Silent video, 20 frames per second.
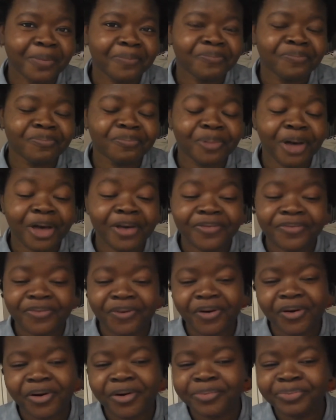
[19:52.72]
By
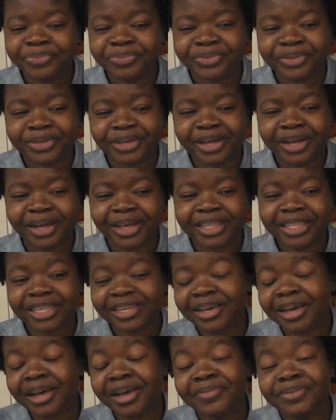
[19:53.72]
far, I
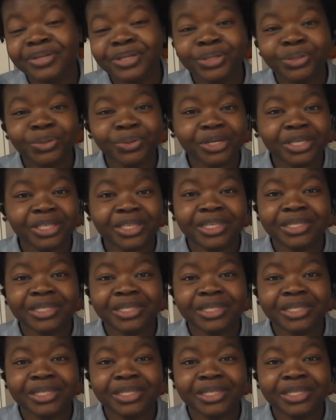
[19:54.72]
think I've enjoyed